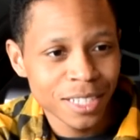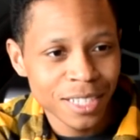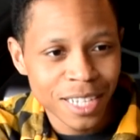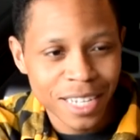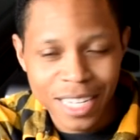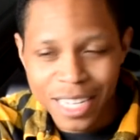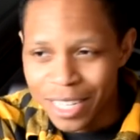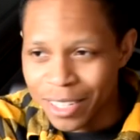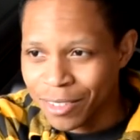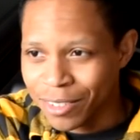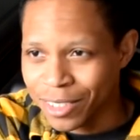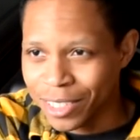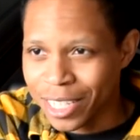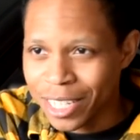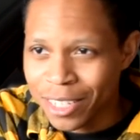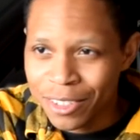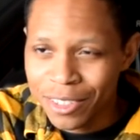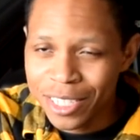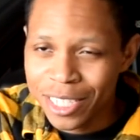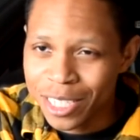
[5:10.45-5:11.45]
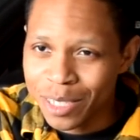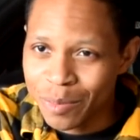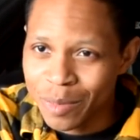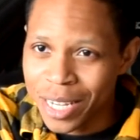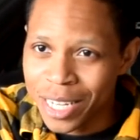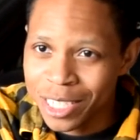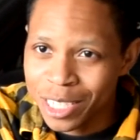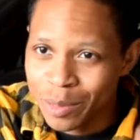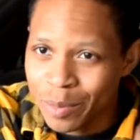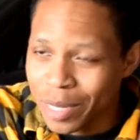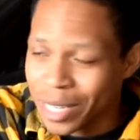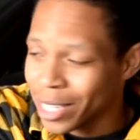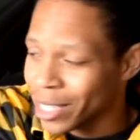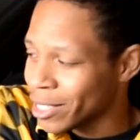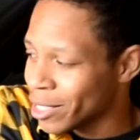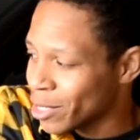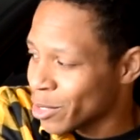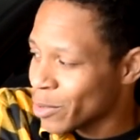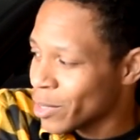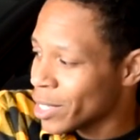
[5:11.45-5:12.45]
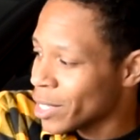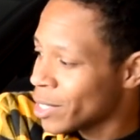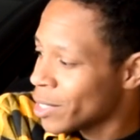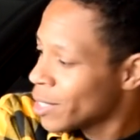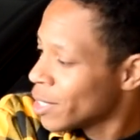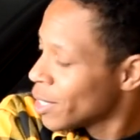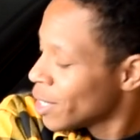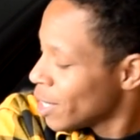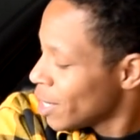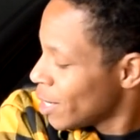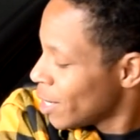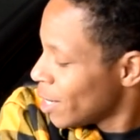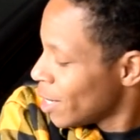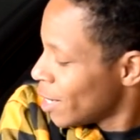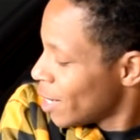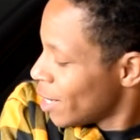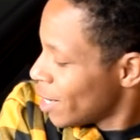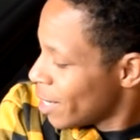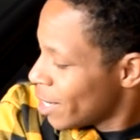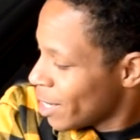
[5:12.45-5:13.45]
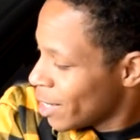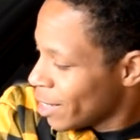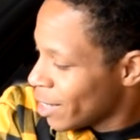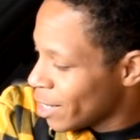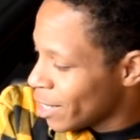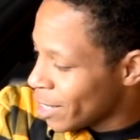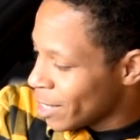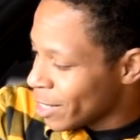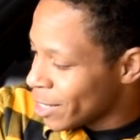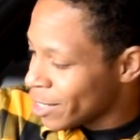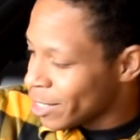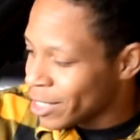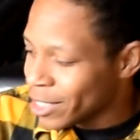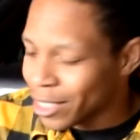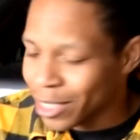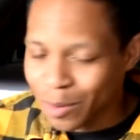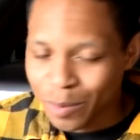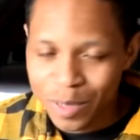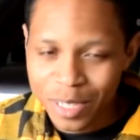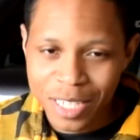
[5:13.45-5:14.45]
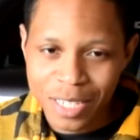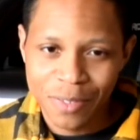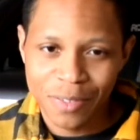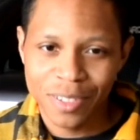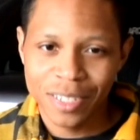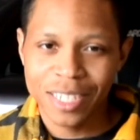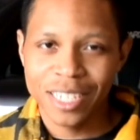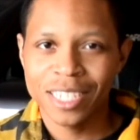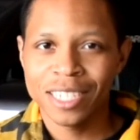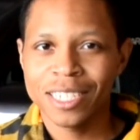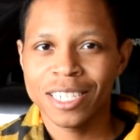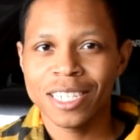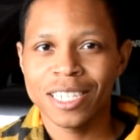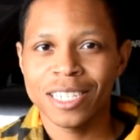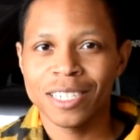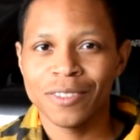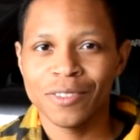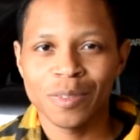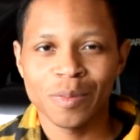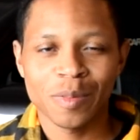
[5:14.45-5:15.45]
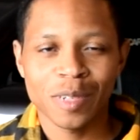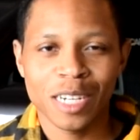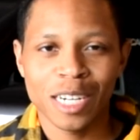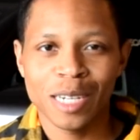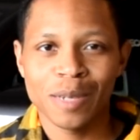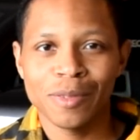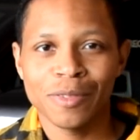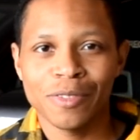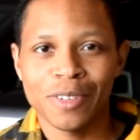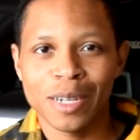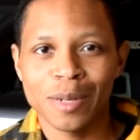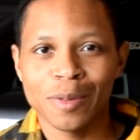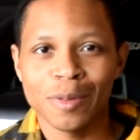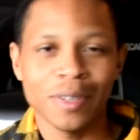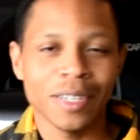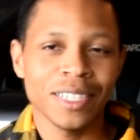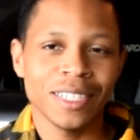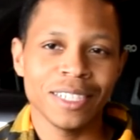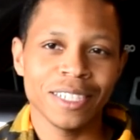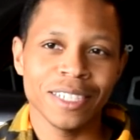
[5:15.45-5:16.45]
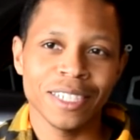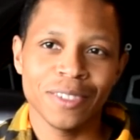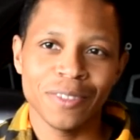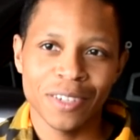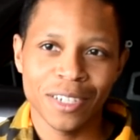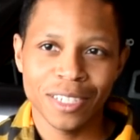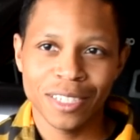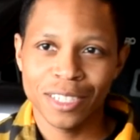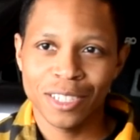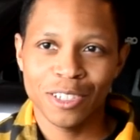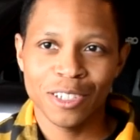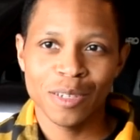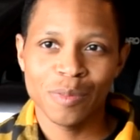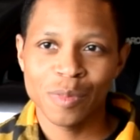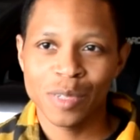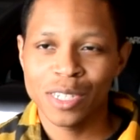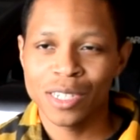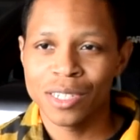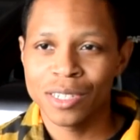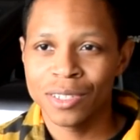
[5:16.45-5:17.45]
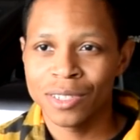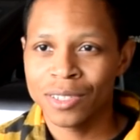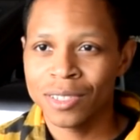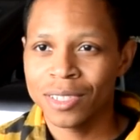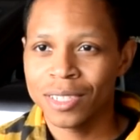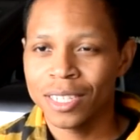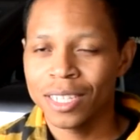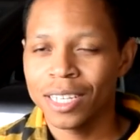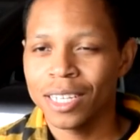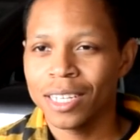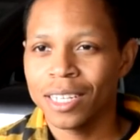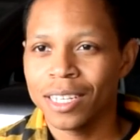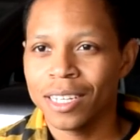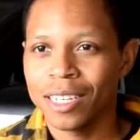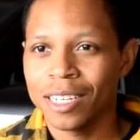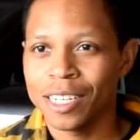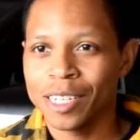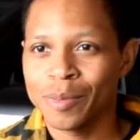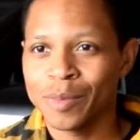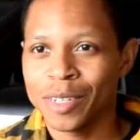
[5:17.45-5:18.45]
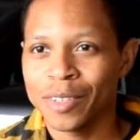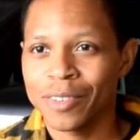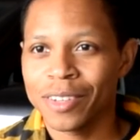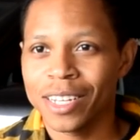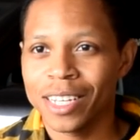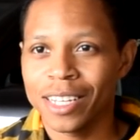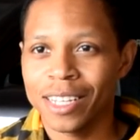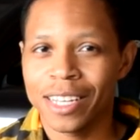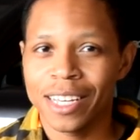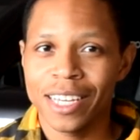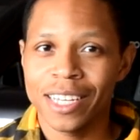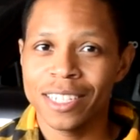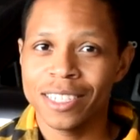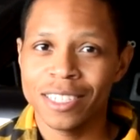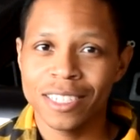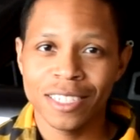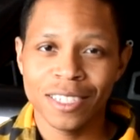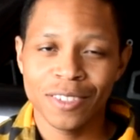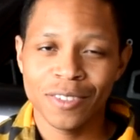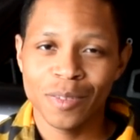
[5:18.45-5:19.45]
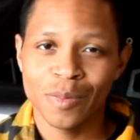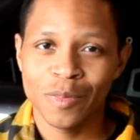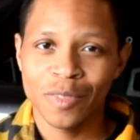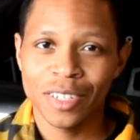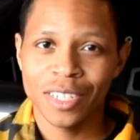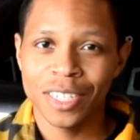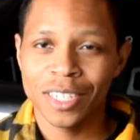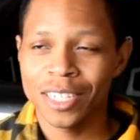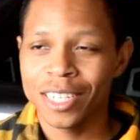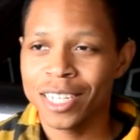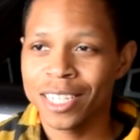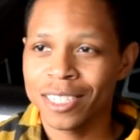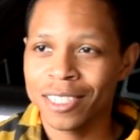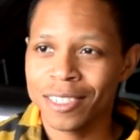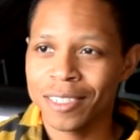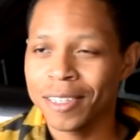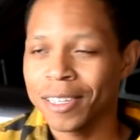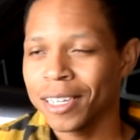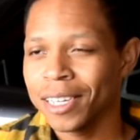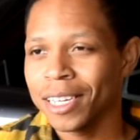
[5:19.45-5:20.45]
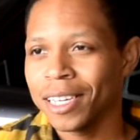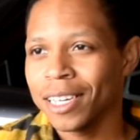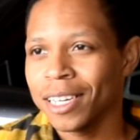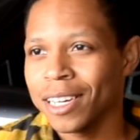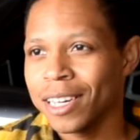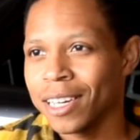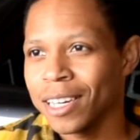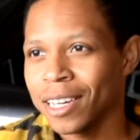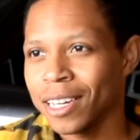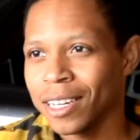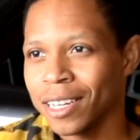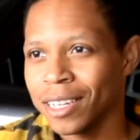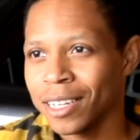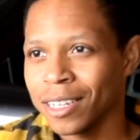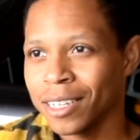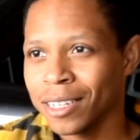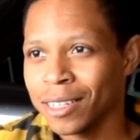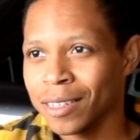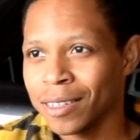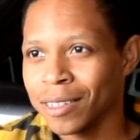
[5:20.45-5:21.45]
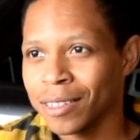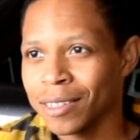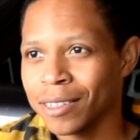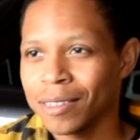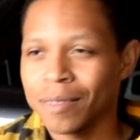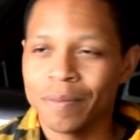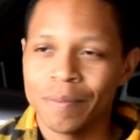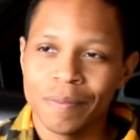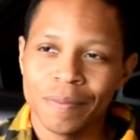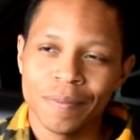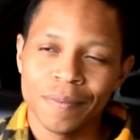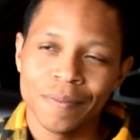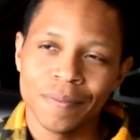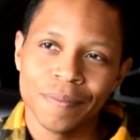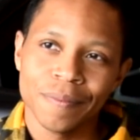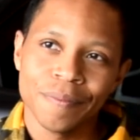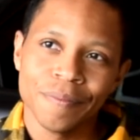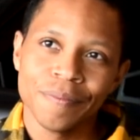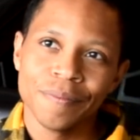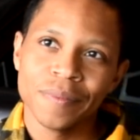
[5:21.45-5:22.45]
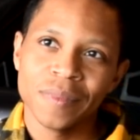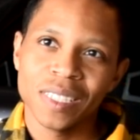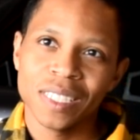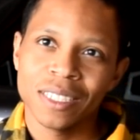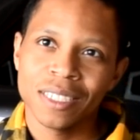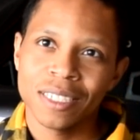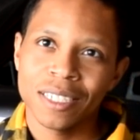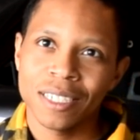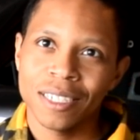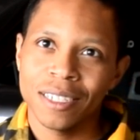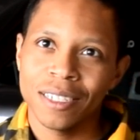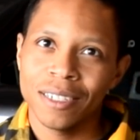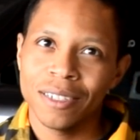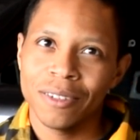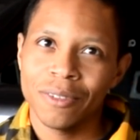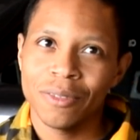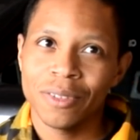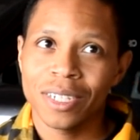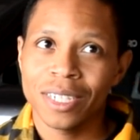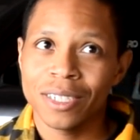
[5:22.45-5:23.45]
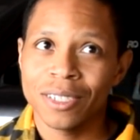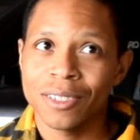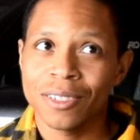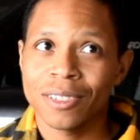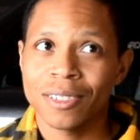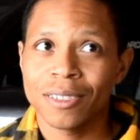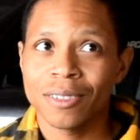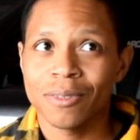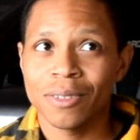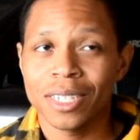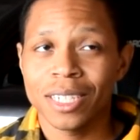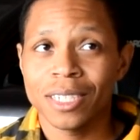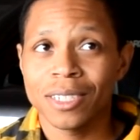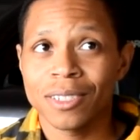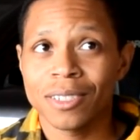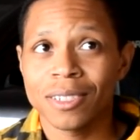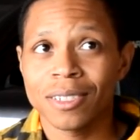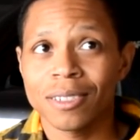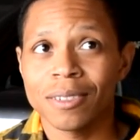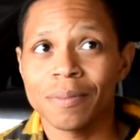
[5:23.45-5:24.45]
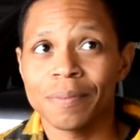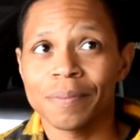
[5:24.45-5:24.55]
I have the gyro disc magic pads as well. And then just some stuff on the inside from Carbon Fiber Racing as far as the trim goes. I've got gauges from VLS. Uh, let's see, what else? What else?